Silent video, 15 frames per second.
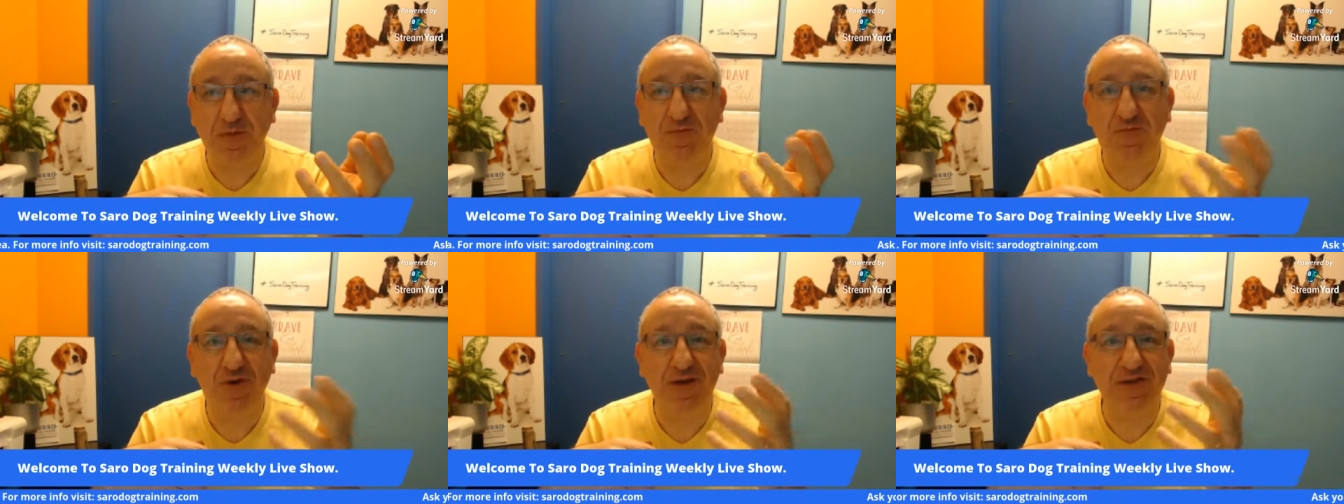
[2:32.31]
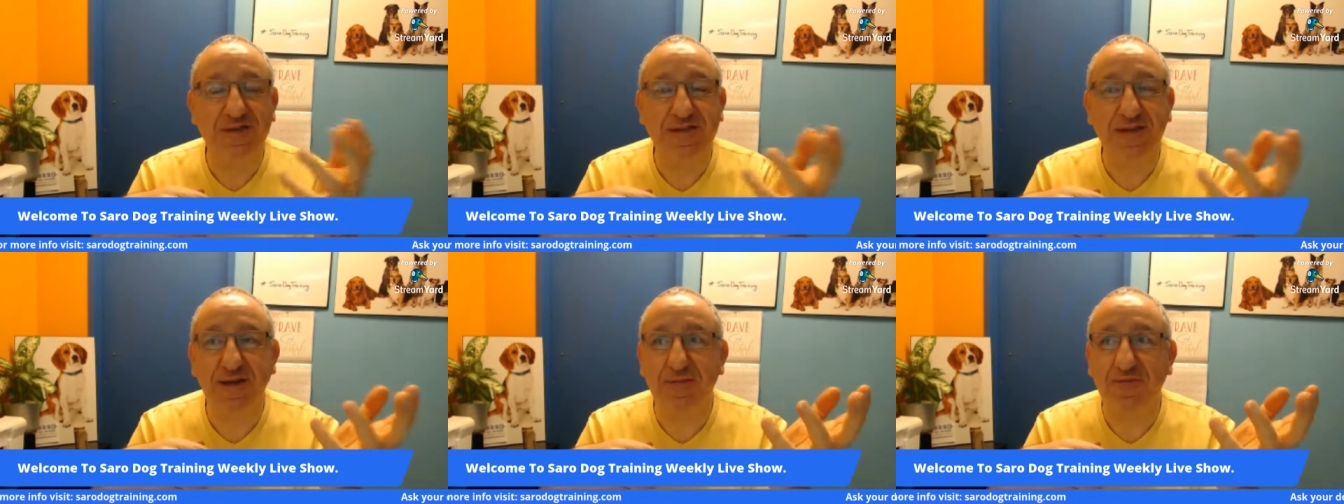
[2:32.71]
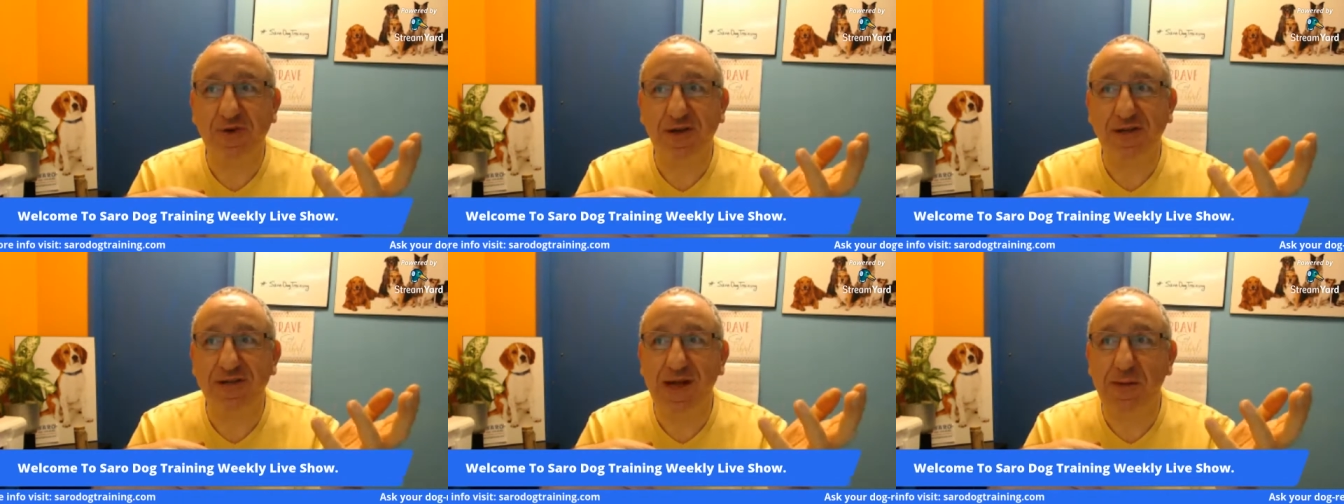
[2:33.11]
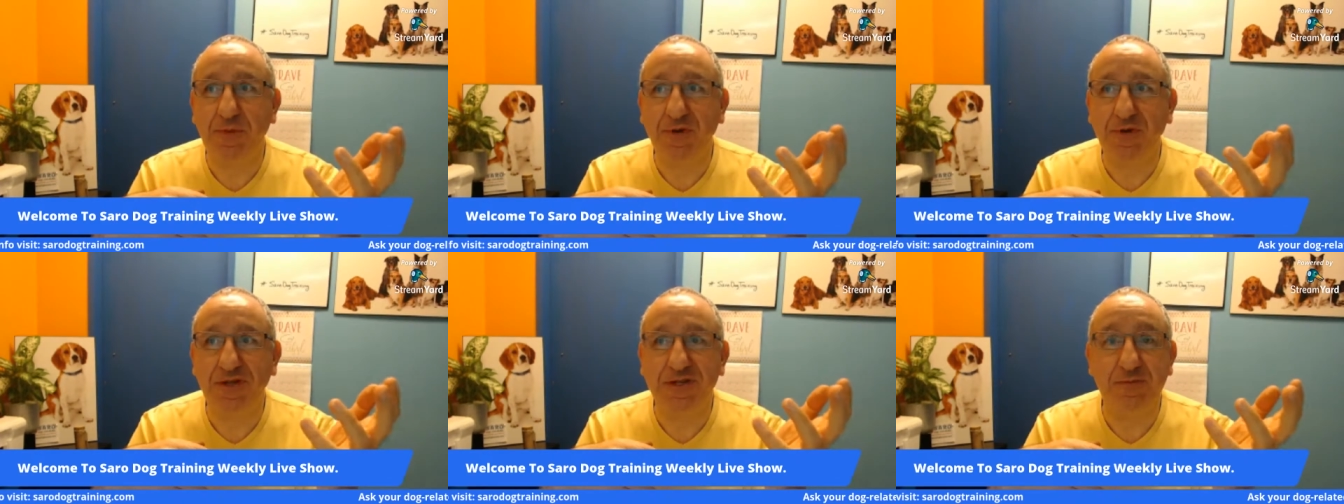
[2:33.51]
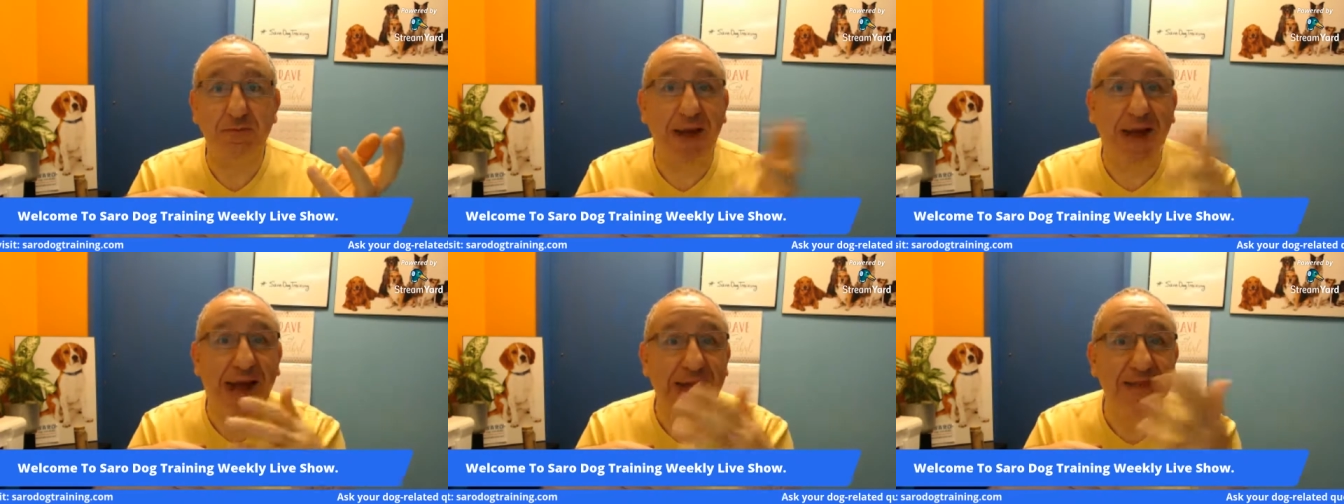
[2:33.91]
for, exa- for example, is
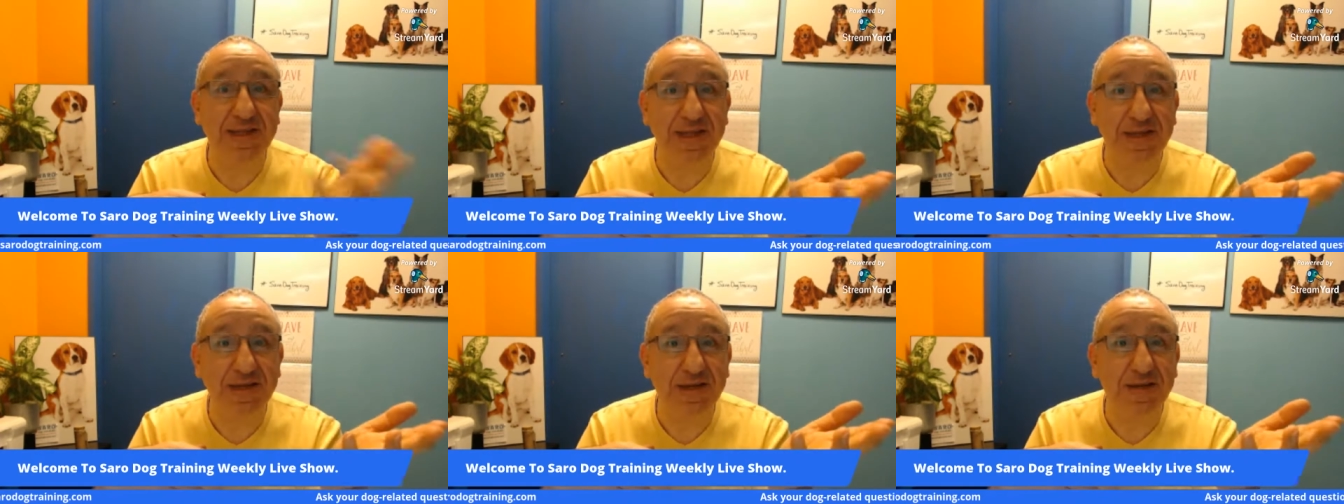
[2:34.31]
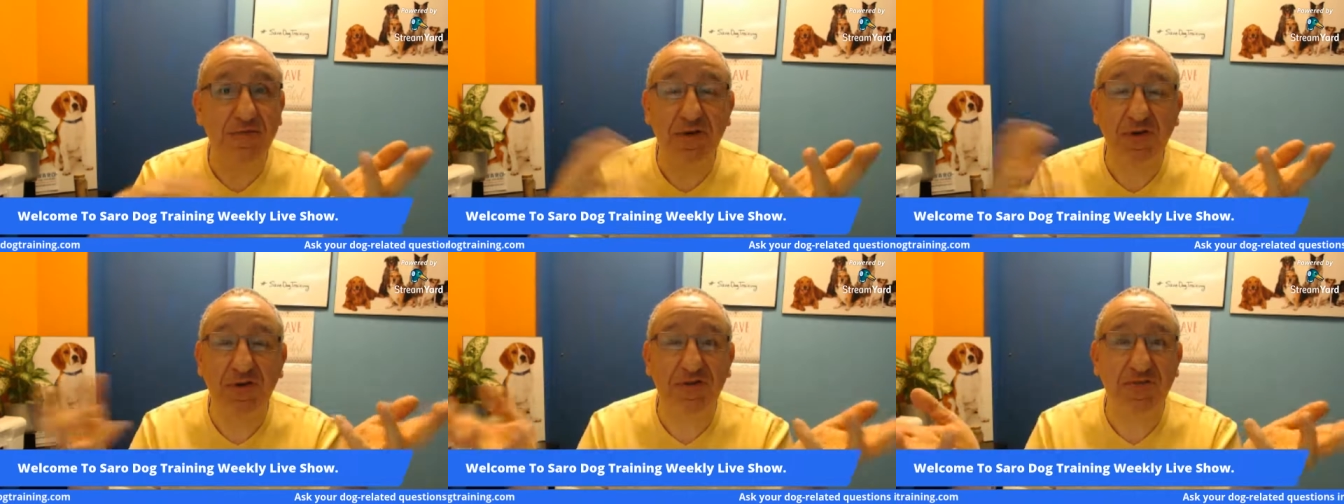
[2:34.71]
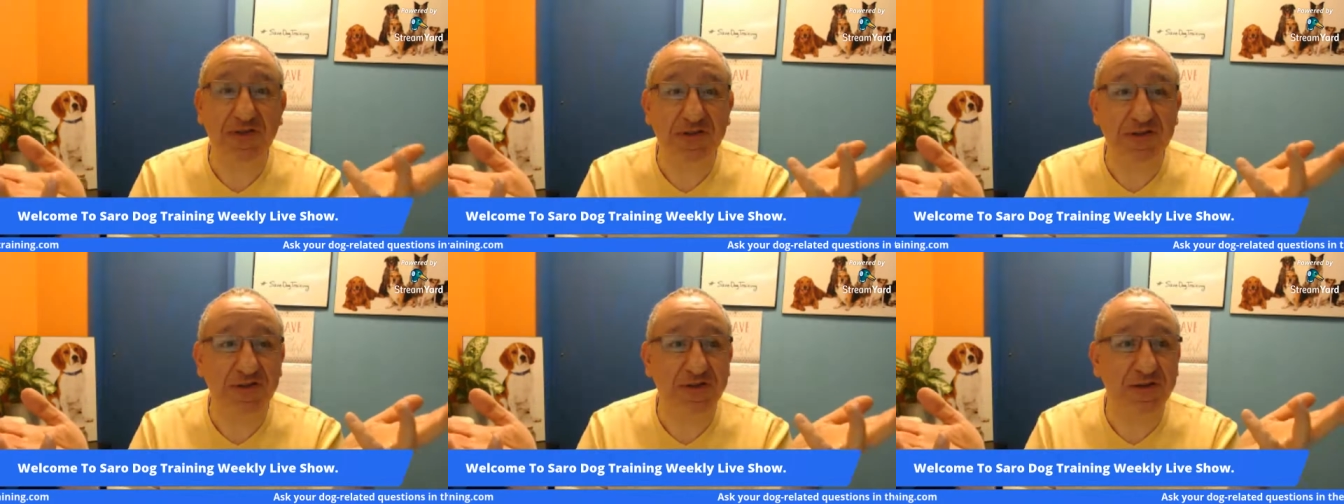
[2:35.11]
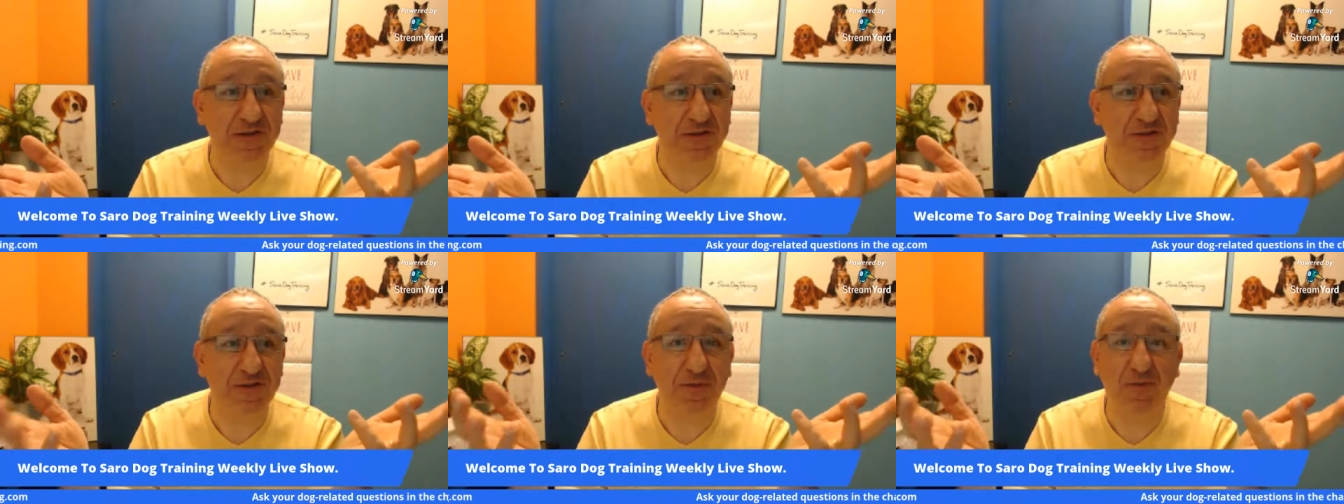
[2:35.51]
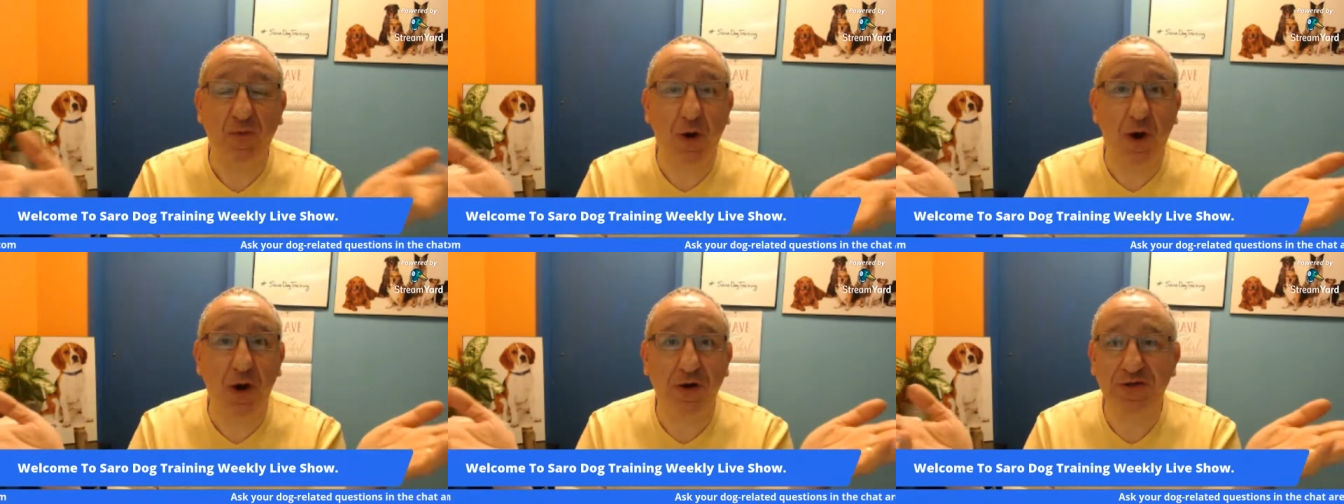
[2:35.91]
panting, even if it's in the
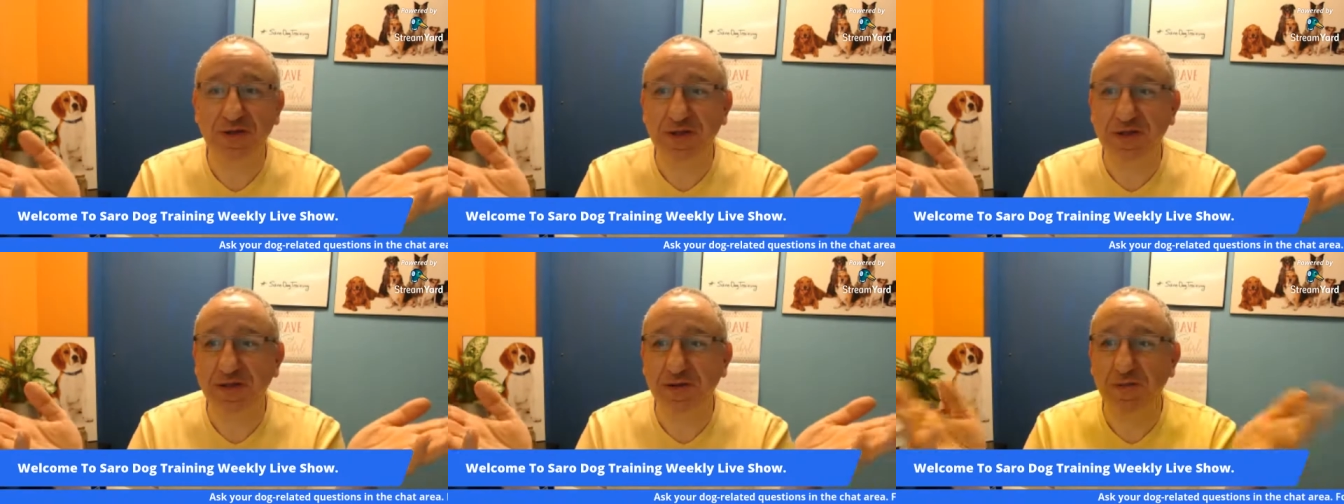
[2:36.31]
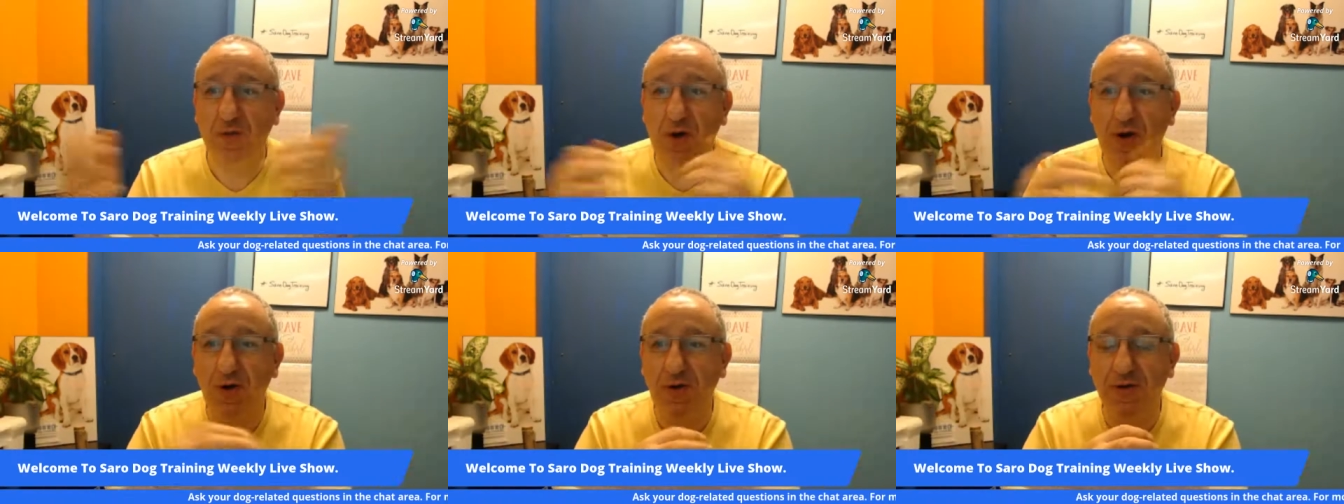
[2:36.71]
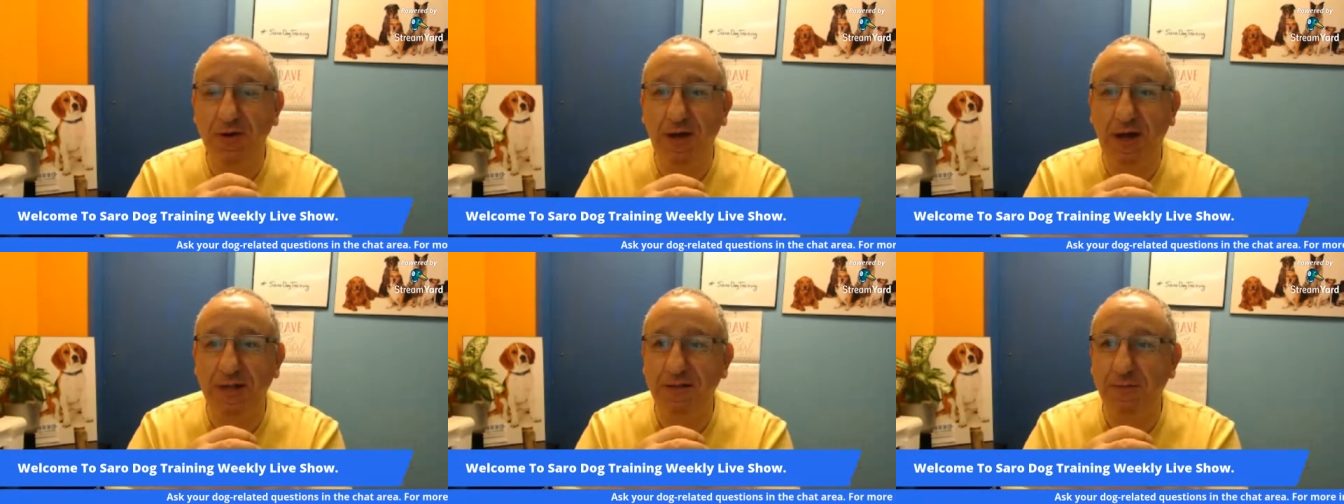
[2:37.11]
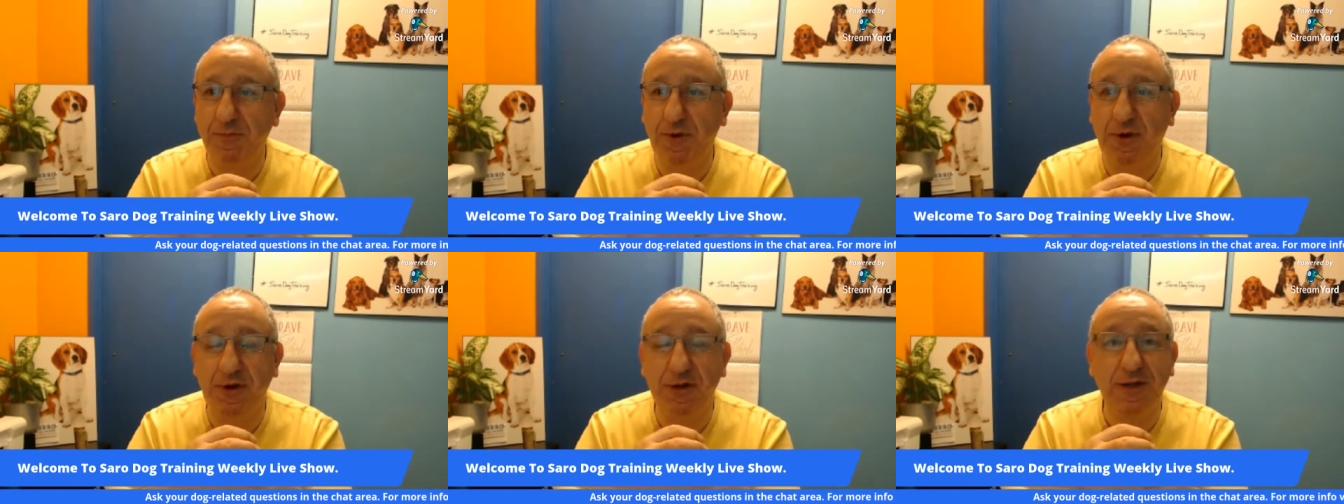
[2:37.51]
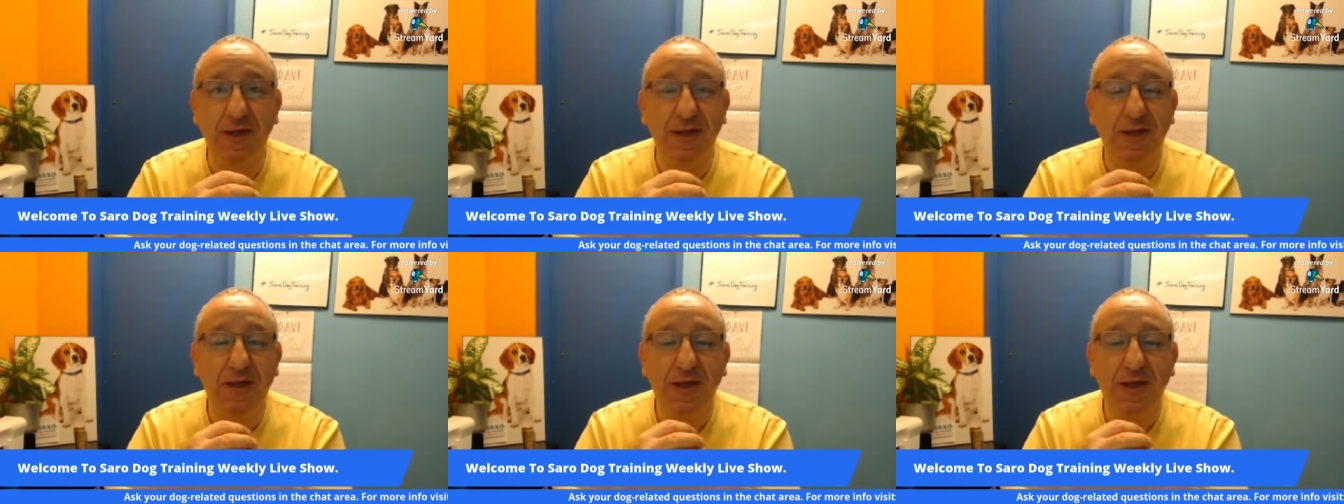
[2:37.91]
walks, in the walk at the park.